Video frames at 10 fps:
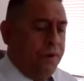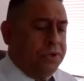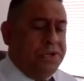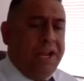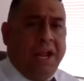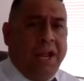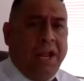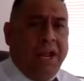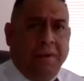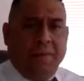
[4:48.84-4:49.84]
First
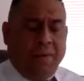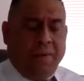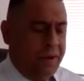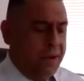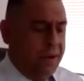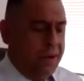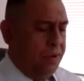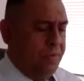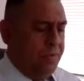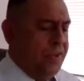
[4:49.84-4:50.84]
day,
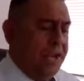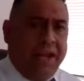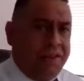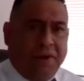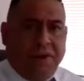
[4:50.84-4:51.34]
second day,